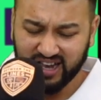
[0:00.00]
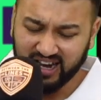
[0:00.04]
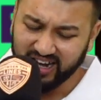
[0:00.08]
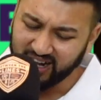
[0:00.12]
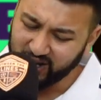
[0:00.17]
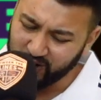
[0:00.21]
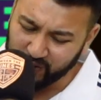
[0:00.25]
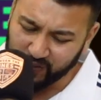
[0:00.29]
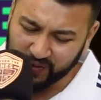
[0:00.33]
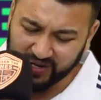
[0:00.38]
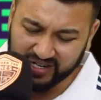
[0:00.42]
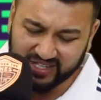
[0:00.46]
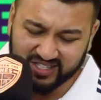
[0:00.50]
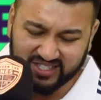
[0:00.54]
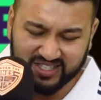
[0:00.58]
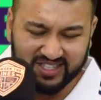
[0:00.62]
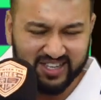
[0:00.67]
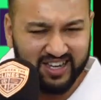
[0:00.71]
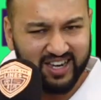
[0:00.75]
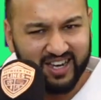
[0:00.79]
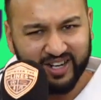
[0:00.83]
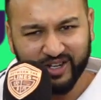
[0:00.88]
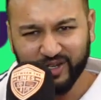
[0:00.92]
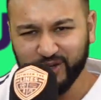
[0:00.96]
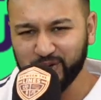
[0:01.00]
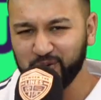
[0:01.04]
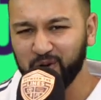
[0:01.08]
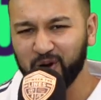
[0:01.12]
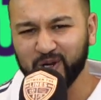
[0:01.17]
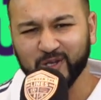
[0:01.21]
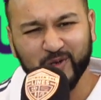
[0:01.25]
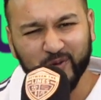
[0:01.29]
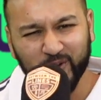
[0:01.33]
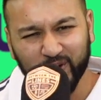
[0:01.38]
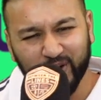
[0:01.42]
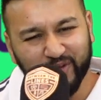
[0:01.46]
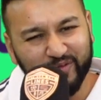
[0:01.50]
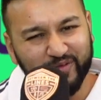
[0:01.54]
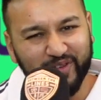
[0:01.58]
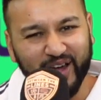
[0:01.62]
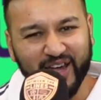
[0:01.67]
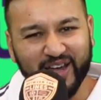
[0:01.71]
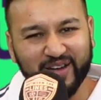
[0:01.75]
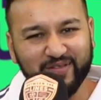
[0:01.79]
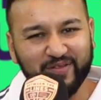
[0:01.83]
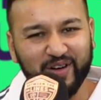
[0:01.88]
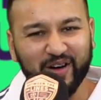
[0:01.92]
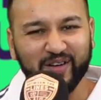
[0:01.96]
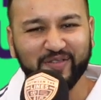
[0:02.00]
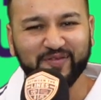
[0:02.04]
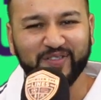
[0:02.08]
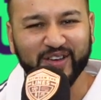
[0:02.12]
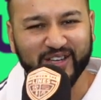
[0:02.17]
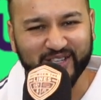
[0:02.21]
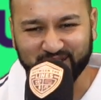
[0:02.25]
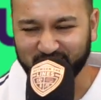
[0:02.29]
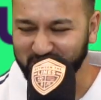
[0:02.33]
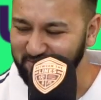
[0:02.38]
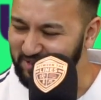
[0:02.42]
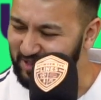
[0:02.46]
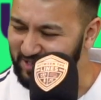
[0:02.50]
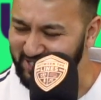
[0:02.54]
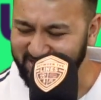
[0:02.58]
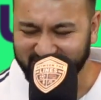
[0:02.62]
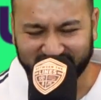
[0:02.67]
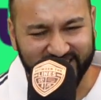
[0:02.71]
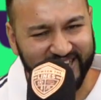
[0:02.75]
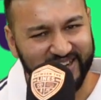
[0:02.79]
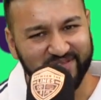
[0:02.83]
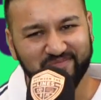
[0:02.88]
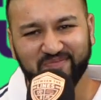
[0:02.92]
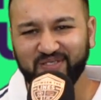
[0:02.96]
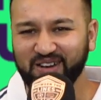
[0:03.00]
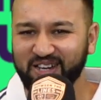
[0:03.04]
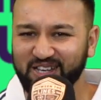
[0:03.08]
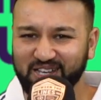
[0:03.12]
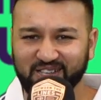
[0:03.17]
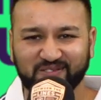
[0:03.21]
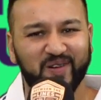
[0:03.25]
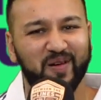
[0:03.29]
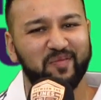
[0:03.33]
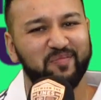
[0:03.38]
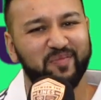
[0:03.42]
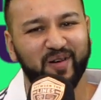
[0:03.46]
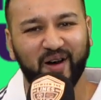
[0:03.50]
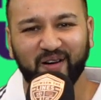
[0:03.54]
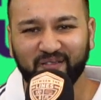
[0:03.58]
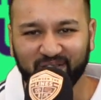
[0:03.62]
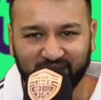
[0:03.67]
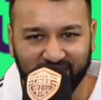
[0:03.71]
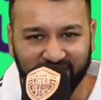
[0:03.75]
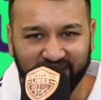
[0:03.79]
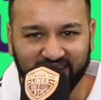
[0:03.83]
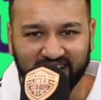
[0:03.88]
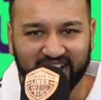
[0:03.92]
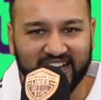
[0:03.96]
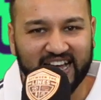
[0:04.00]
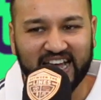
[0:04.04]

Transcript: Lewis, do us all a favour. Fix up your team, please, my brother.